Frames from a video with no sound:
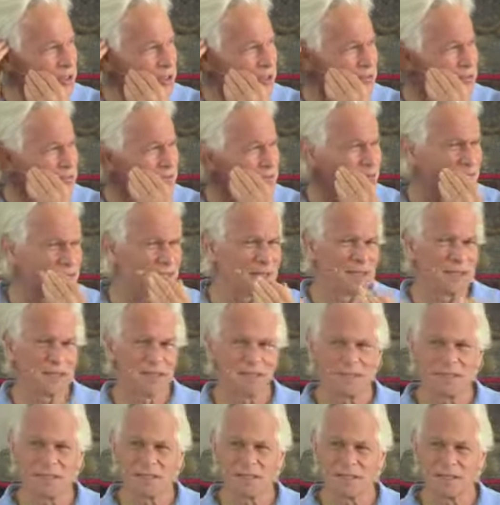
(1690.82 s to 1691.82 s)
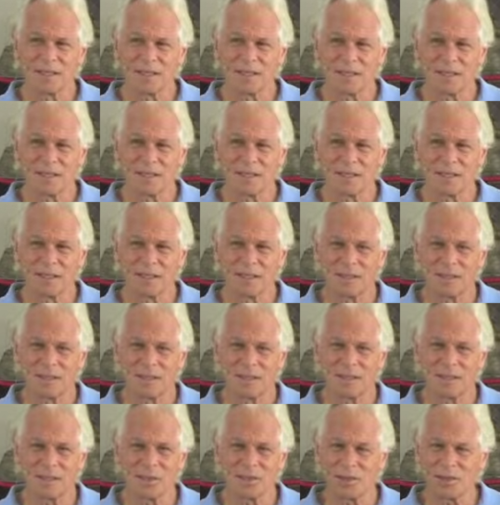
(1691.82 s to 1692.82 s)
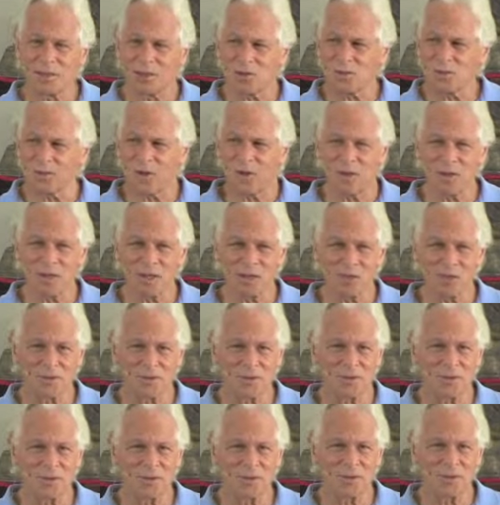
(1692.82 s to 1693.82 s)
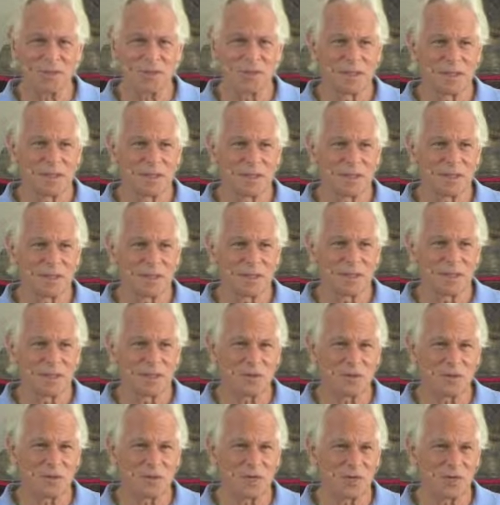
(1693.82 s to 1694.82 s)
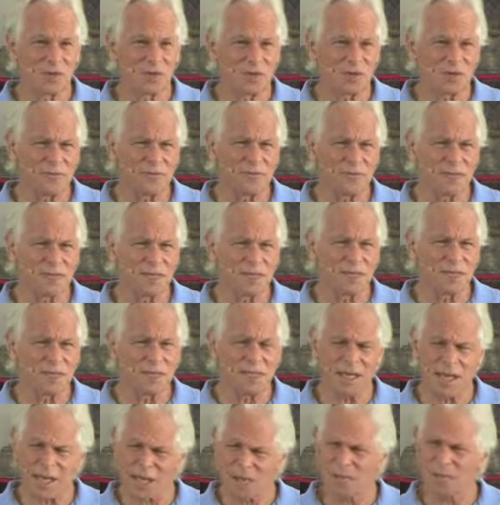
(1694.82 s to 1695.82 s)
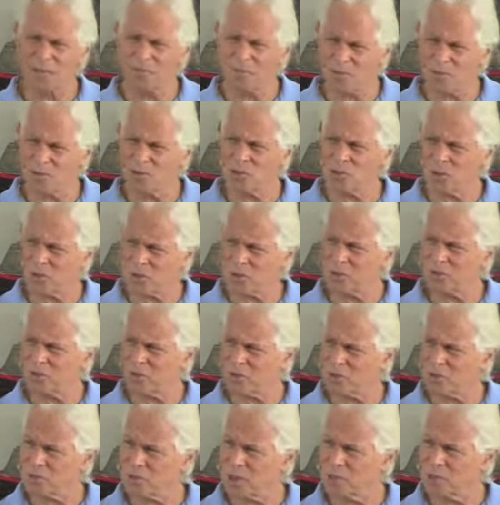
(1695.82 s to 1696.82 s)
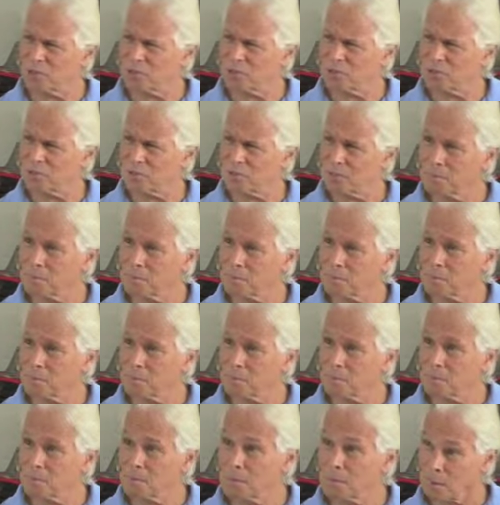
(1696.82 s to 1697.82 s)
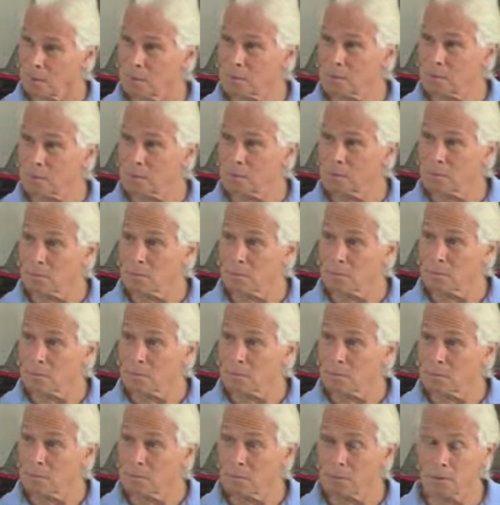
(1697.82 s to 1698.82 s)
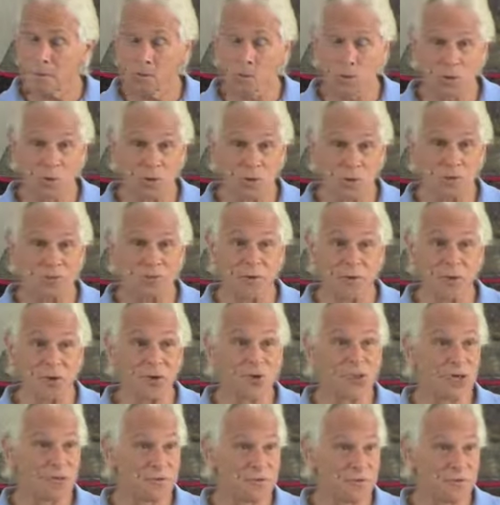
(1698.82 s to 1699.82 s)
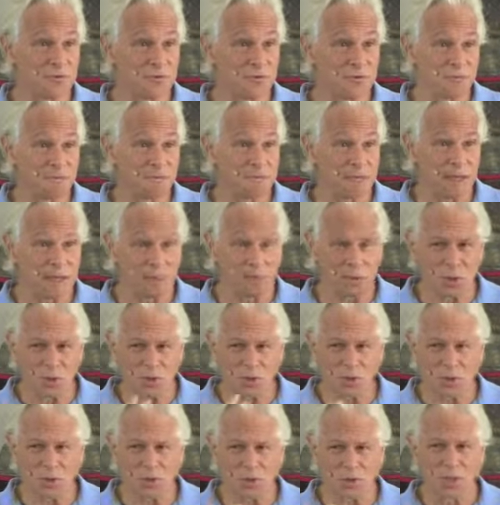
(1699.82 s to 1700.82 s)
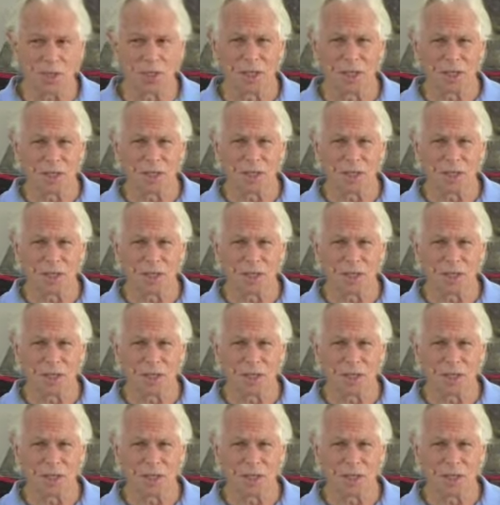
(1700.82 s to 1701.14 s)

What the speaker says: enough, and sounds paradoxical, we are often not the best judge of ourselves, right? Because of our stuff, and because